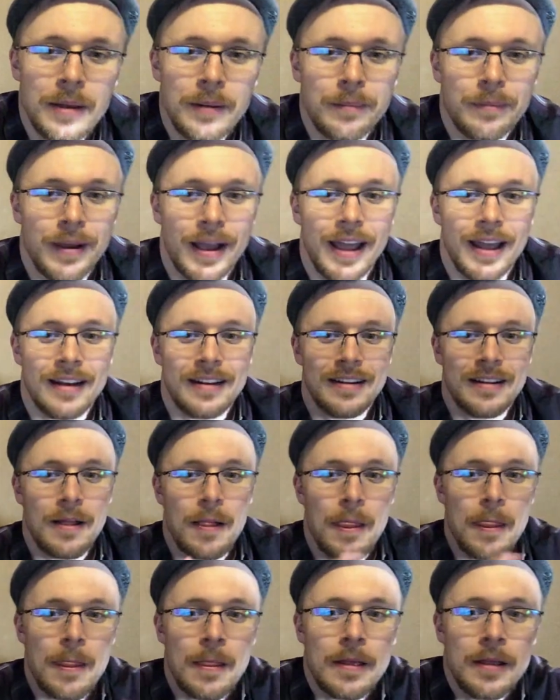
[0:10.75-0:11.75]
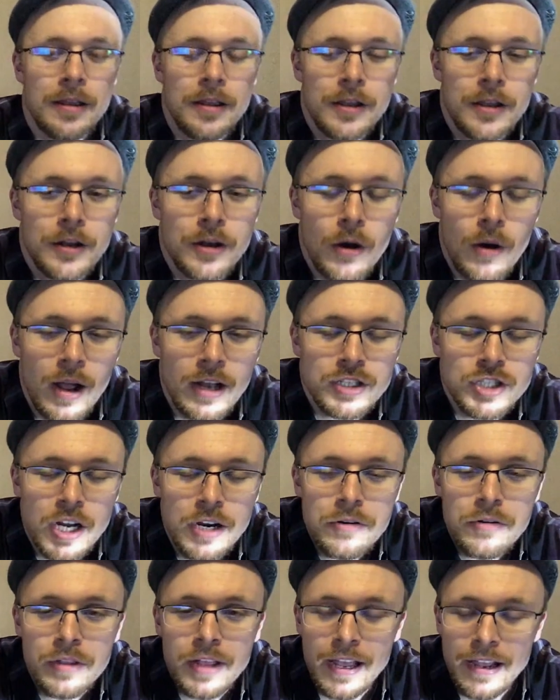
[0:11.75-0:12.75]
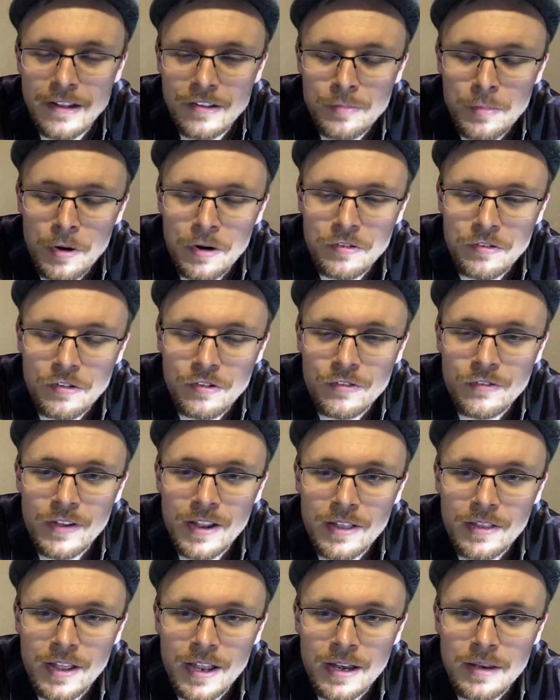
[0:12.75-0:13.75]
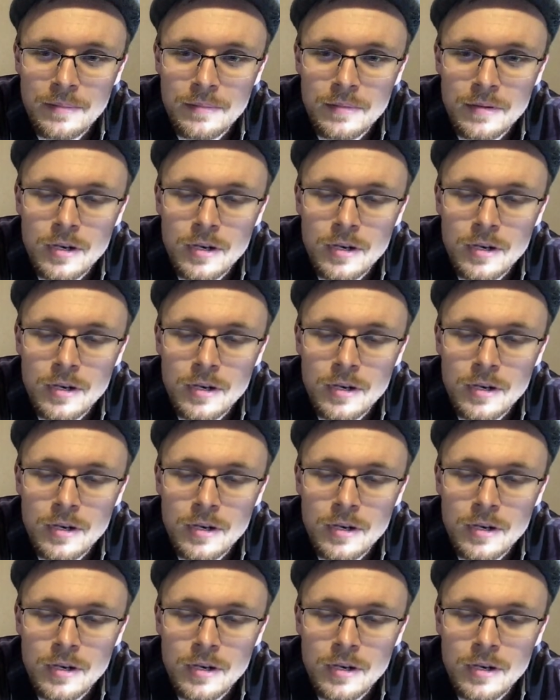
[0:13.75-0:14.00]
But, you know, generally I experience this feeling,